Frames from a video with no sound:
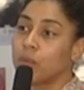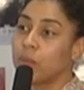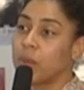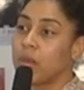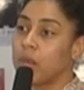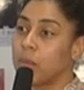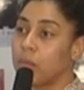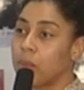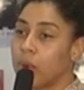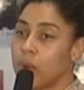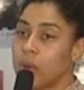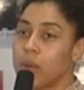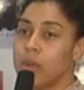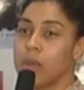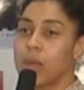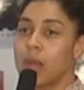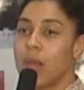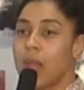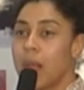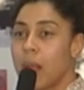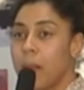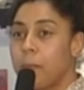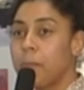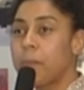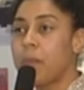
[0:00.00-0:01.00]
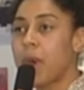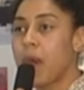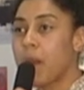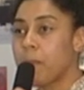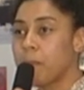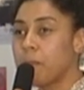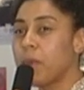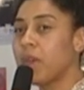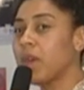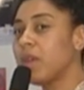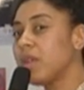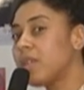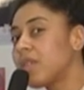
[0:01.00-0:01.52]
people,
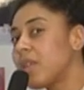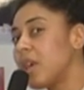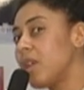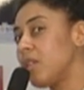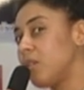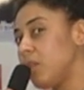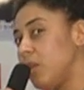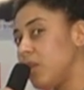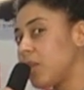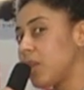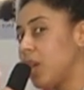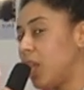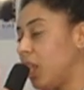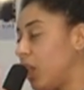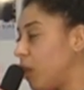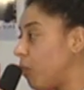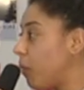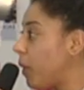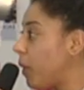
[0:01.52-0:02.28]
because they do tend to be